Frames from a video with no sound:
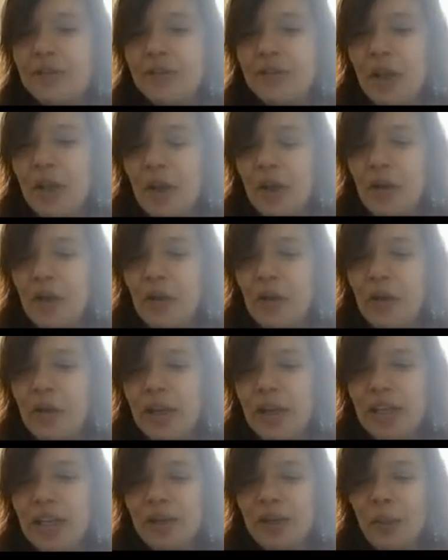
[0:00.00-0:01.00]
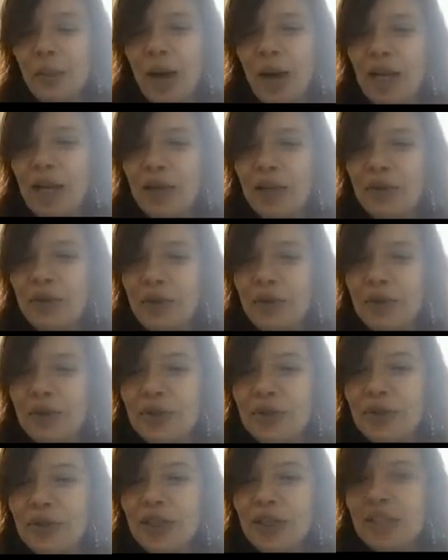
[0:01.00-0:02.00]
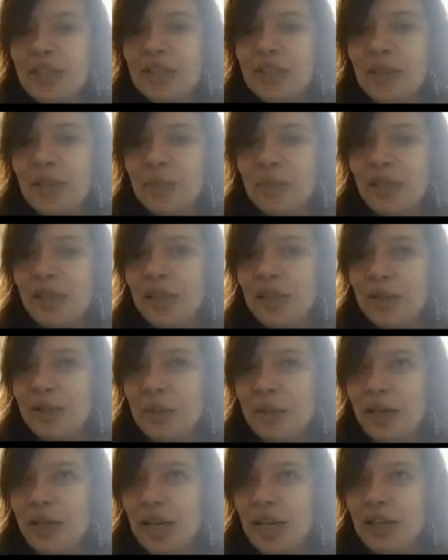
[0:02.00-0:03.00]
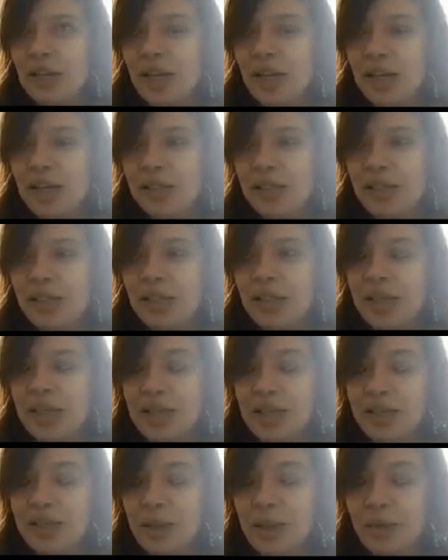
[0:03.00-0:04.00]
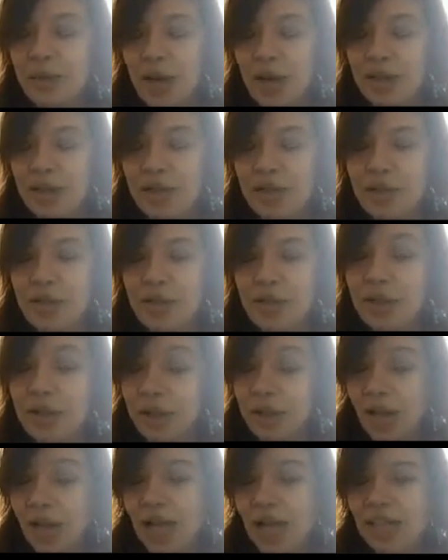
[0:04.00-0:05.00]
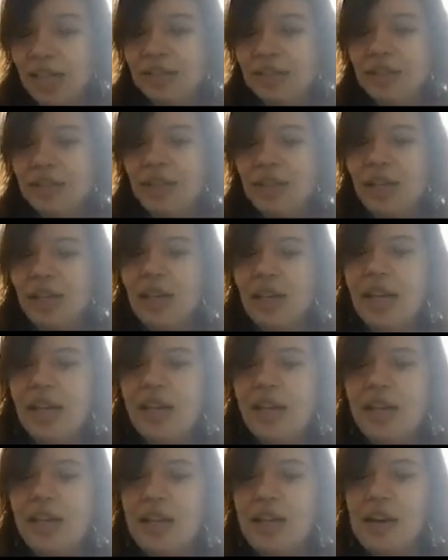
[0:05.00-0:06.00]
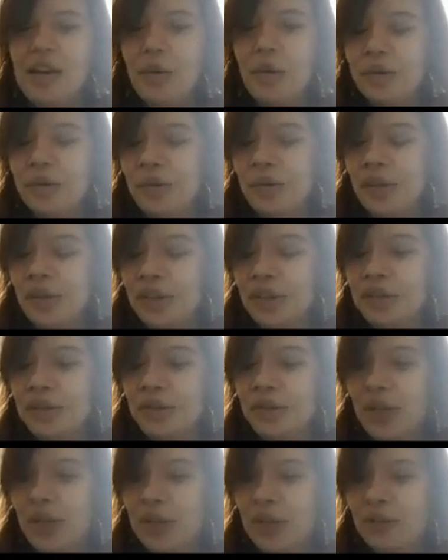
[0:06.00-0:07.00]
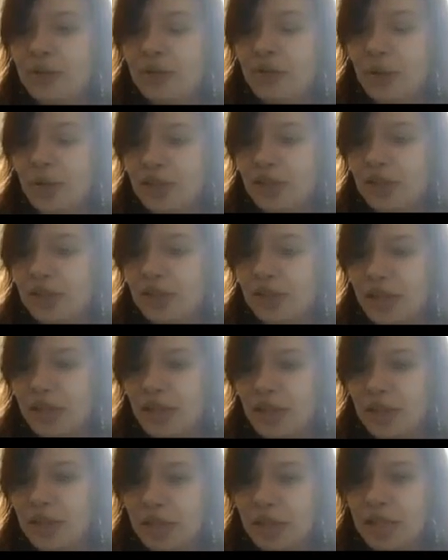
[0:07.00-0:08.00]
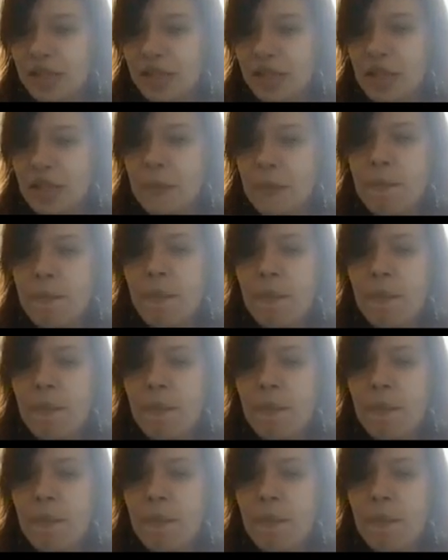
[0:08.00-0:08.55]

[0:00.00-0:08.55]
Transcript: So while I use something like SEMrush a lot, I also learned to not trust the data completely.